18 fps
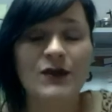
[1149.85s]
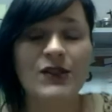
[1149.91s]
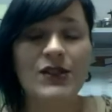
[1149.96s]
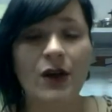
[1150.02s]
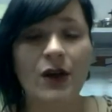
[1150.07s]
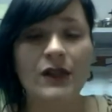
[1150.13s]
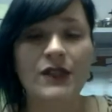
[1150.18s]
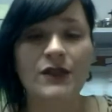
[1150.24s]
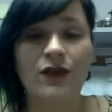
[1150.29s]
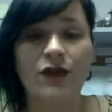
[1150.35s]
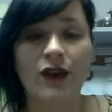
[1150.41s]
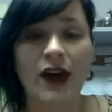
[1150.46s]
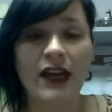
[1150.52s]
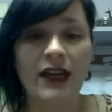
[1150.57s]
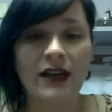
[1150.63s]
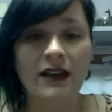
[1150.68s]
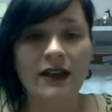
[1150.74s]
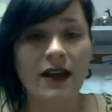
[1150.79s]
So it's
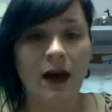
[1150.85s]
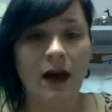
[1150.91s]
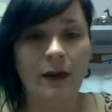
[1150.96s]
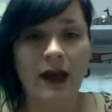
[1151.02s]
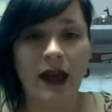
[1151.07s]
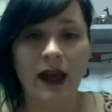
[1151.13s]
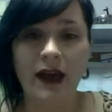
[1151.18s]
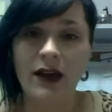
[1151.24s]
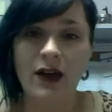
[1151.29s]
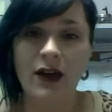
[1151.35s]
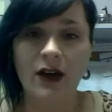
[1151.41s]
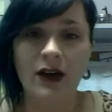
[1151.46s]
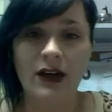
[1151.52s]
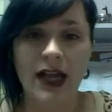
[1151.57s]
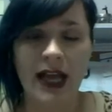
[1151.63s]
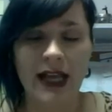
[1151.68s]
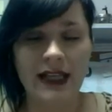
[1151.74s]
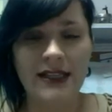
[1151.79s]
Franken Cupcake
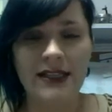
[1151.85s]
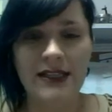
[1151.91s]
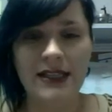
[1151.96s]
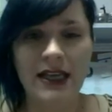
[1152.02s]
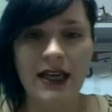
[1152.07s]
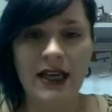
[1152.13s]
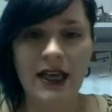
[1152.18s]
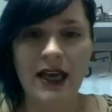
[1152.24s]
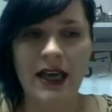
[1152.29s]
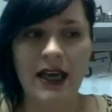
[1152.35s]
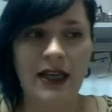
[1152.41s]
on Etsy.